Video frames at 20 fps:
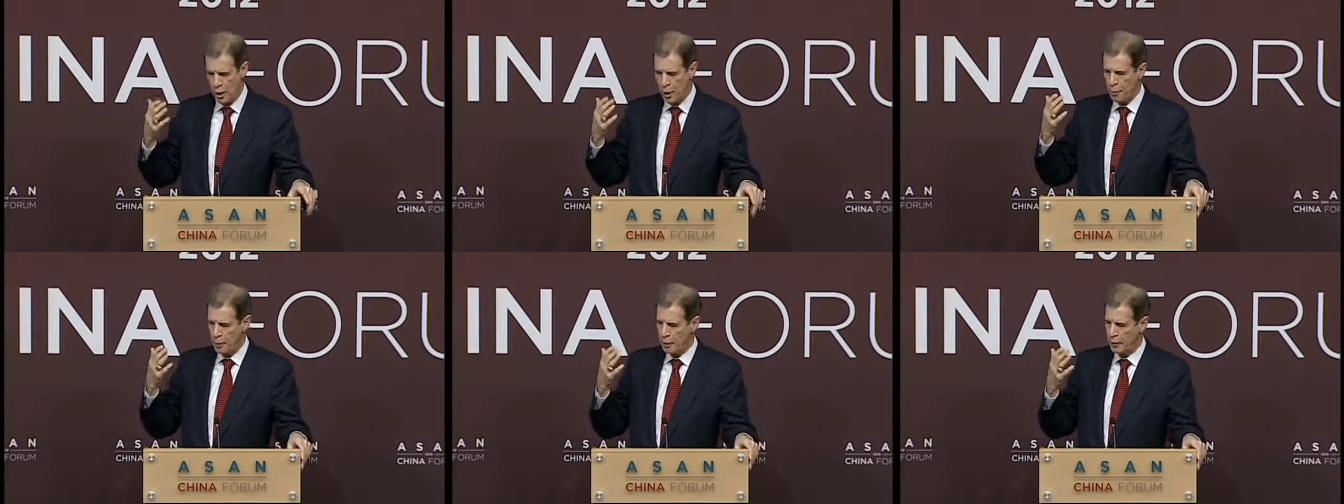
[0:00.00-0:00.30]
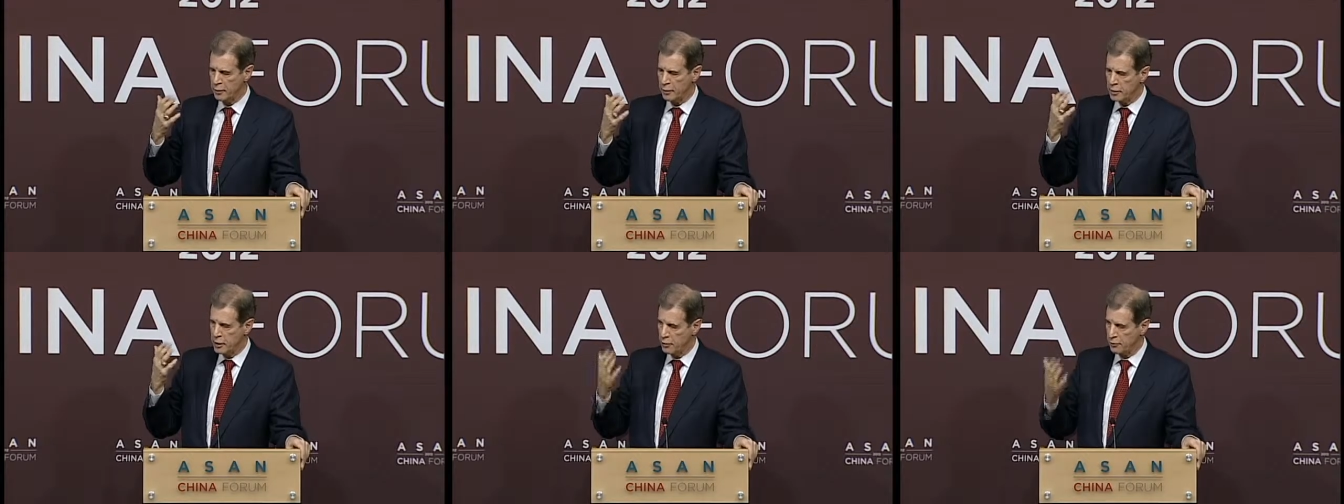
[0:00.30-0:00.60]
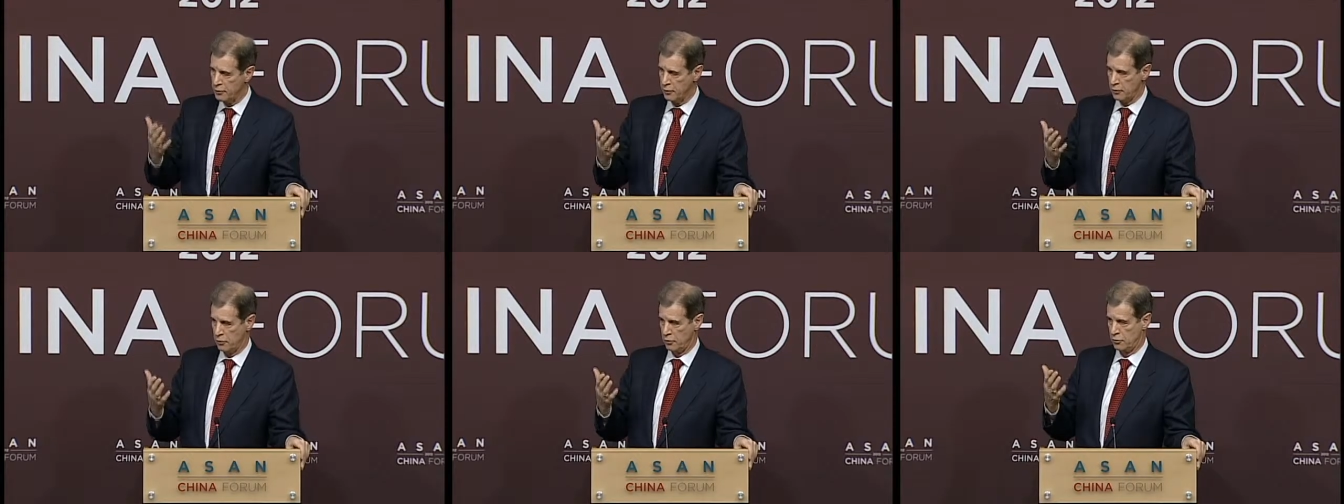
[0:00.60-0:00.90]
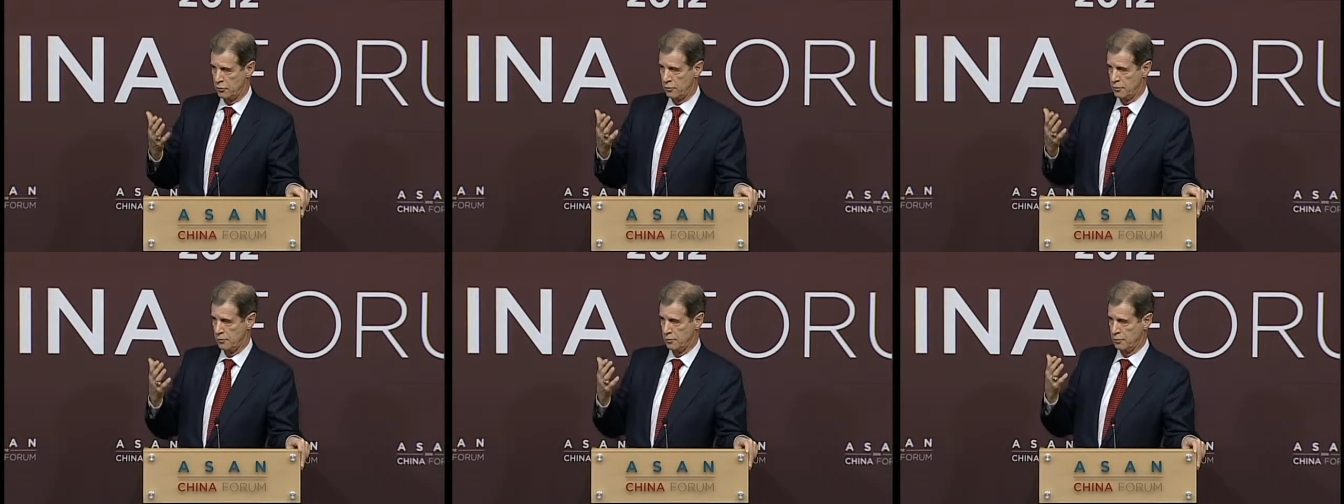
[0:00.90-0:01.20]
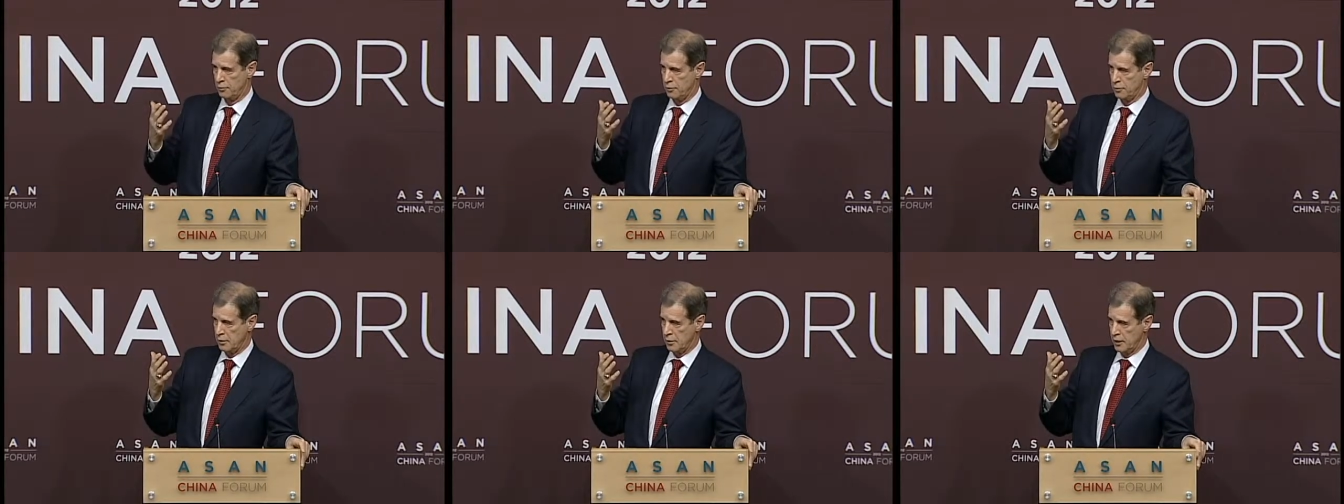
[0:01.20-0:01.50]
the difference
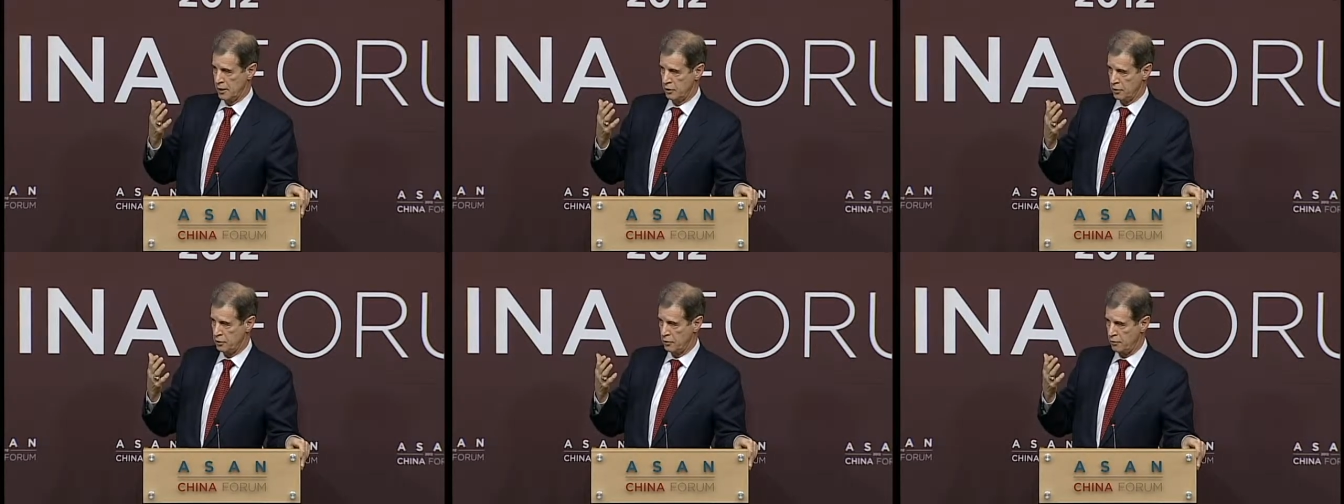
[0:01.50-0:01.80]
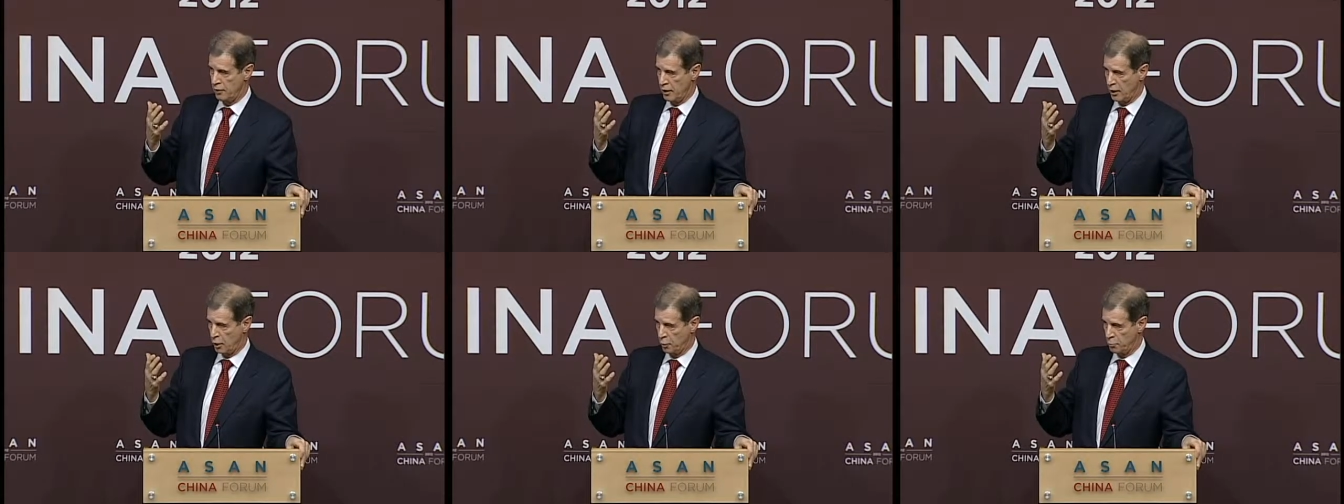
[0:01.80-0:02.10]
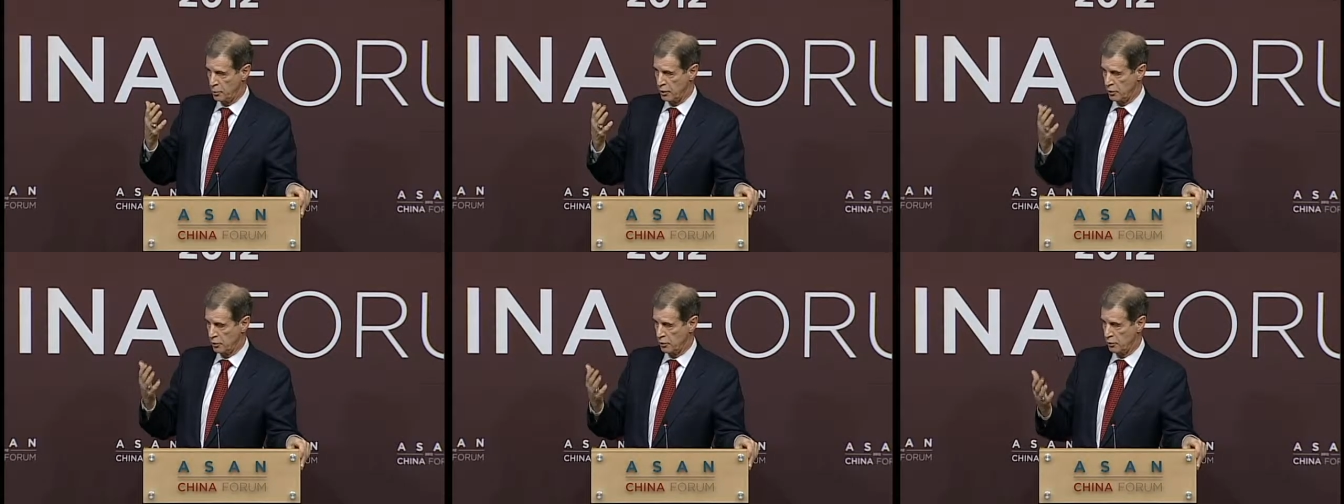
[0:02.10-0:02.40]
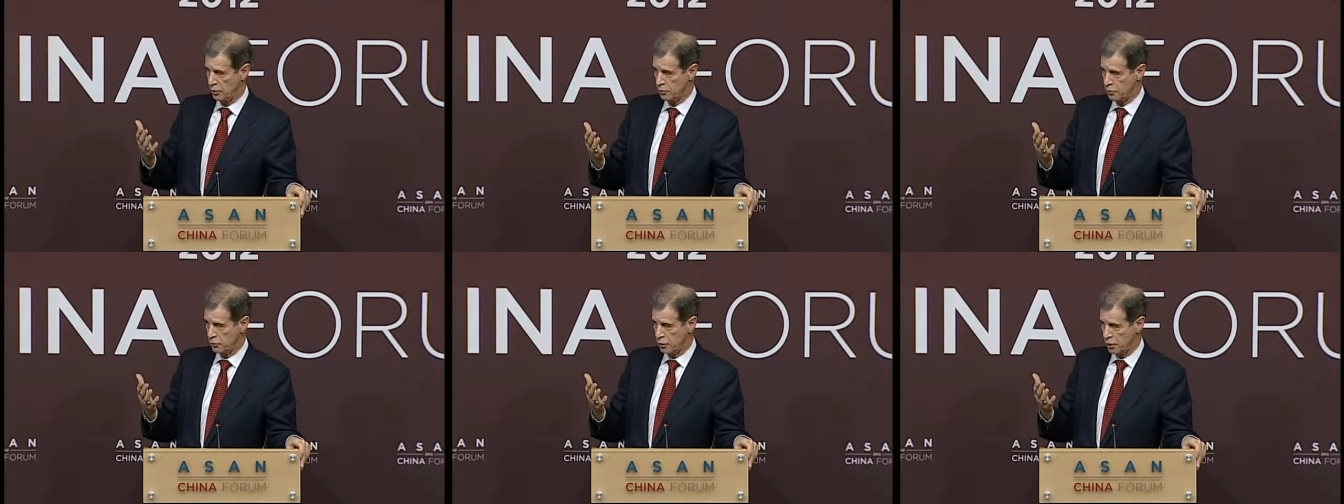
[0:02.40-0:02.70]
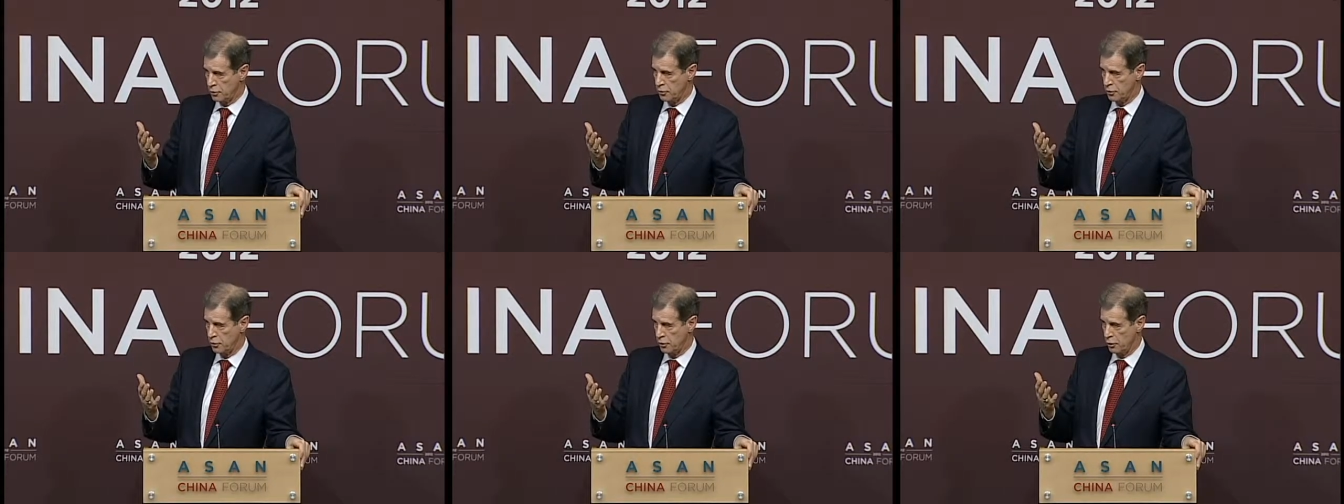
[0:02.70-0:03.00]
that is developed in the
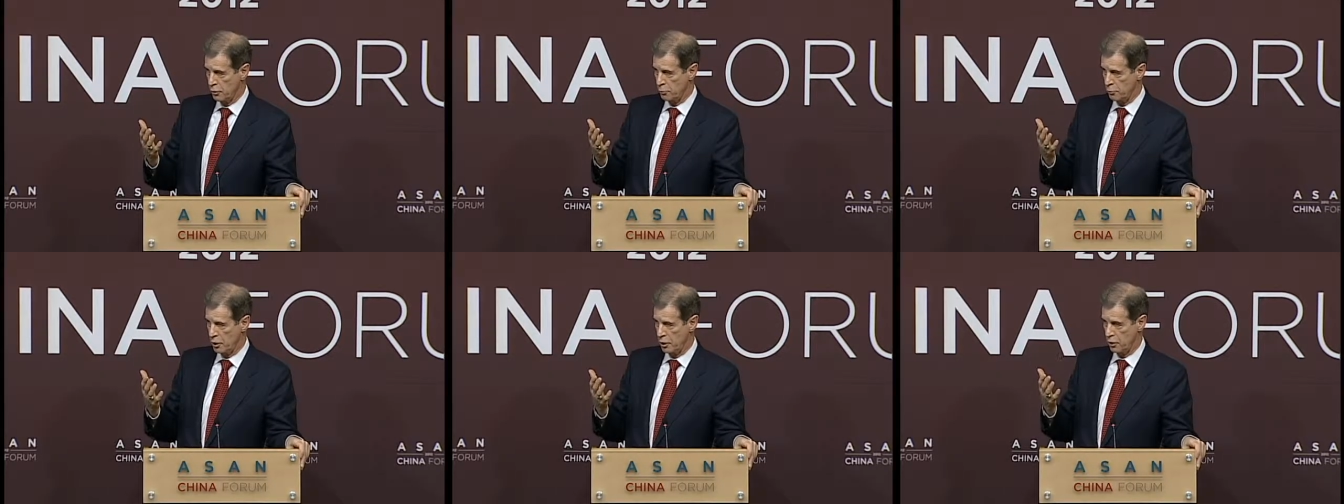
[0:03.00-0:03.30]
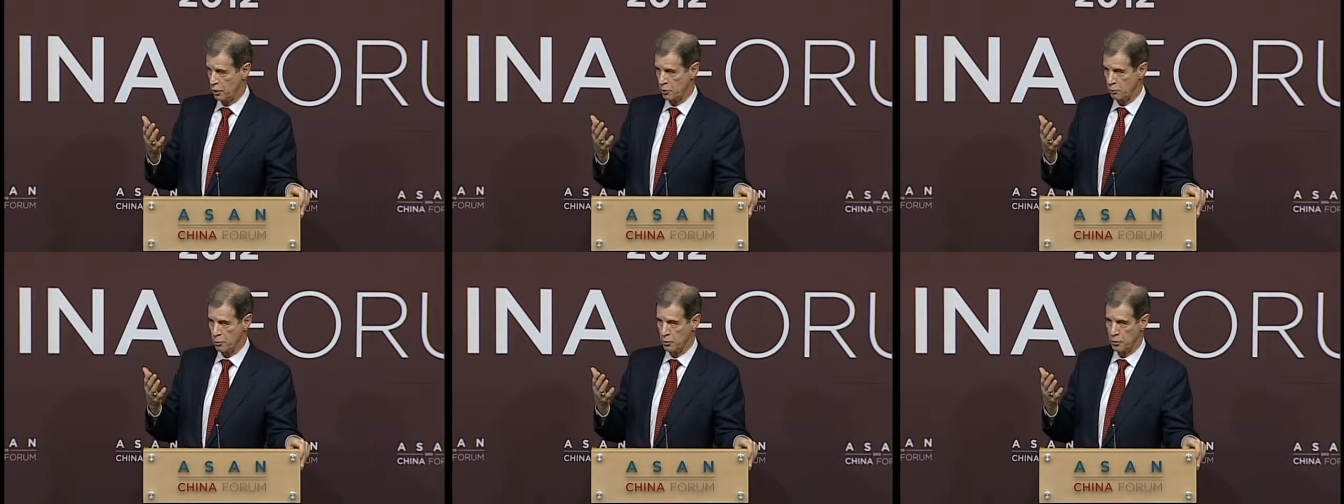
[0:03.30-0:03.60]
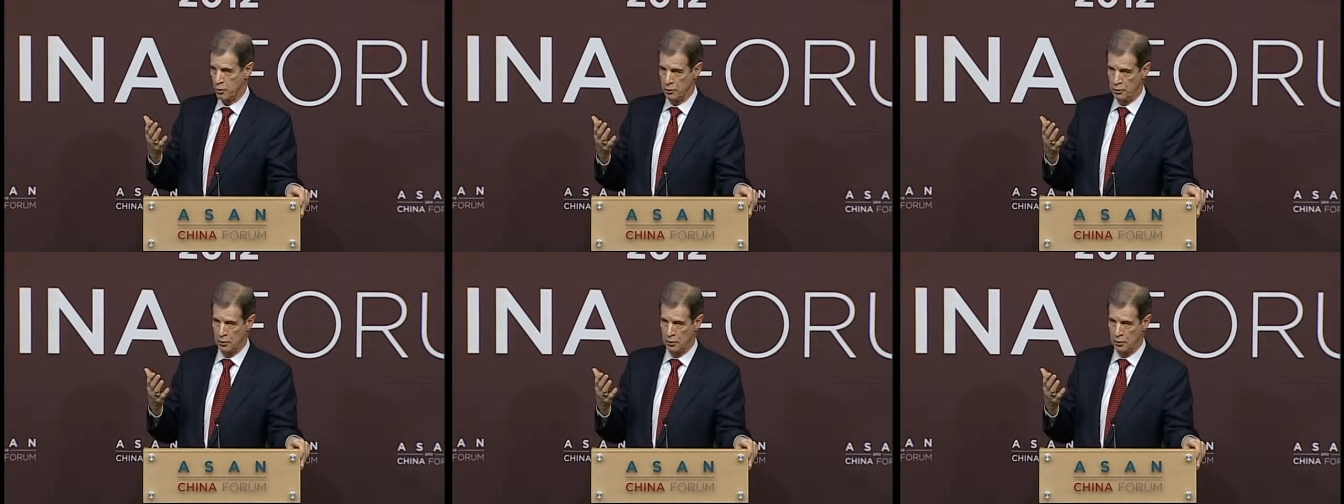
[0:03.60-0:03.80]
structure of the modern world.